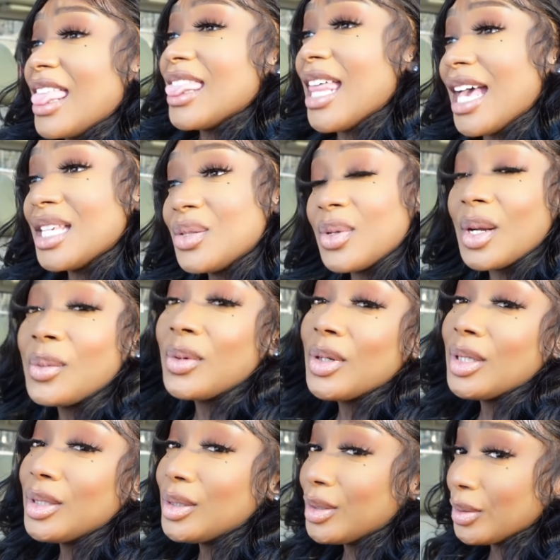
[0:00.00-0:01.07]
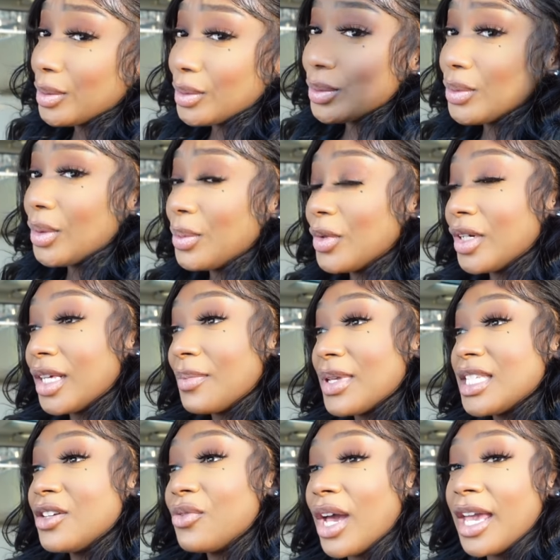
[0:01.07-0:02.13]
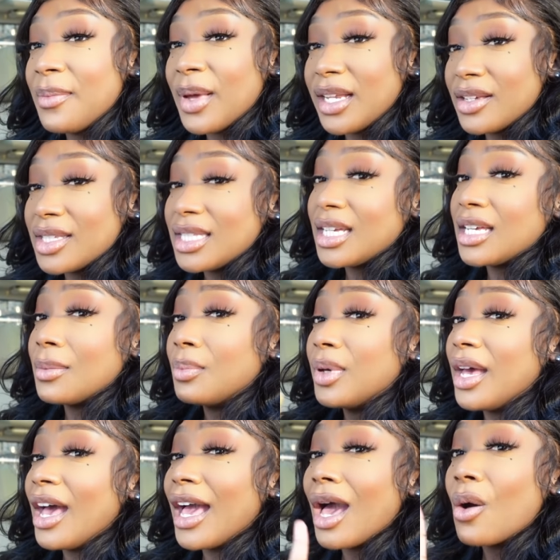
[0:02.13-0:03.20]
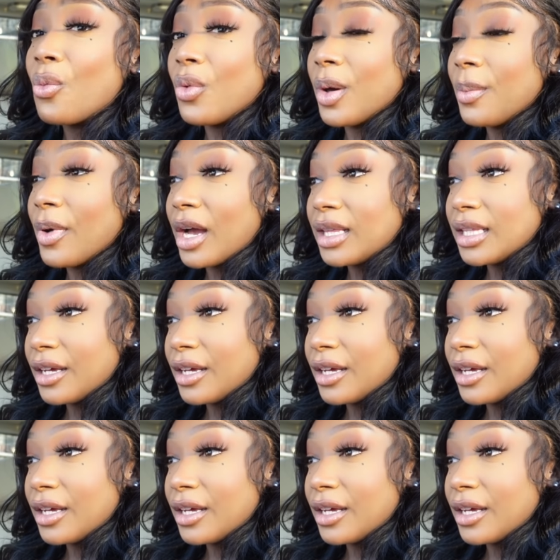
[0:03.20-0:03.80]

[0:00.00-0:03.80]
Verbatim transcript: that's what i'm gonna do i'm gonna get my teeth white and my nails done but i got one bar